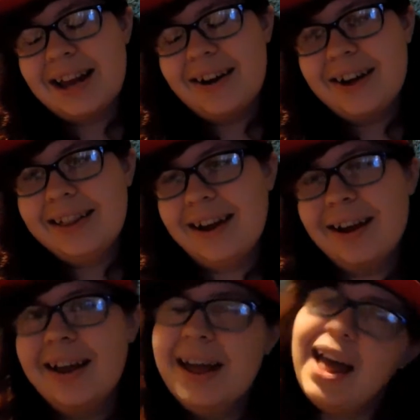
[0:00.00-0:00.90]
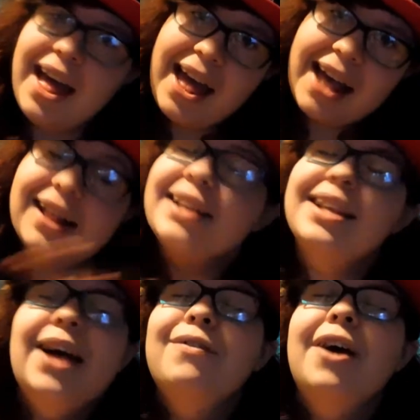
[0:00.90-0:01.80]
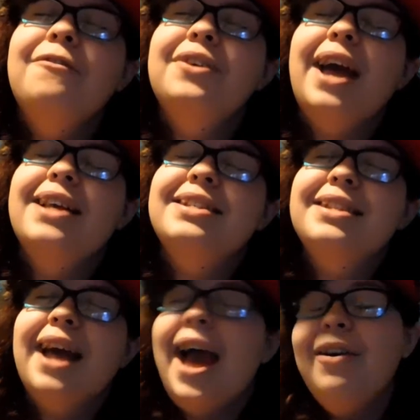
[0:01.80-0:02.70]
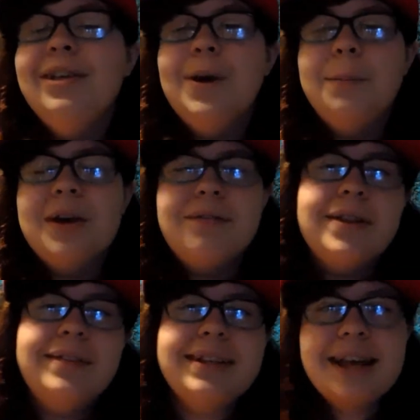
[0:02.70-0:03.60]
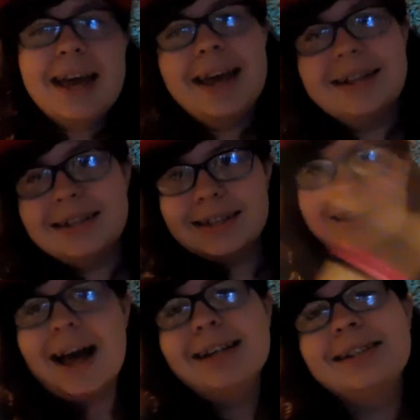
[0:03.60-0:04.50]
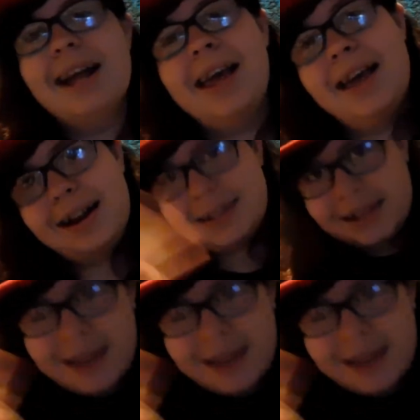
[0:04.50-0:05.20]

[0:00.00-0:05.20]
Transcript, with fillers: out right there. And that's all I've got for you guys today. I really hope you have a lovely day slash night, and I'll see you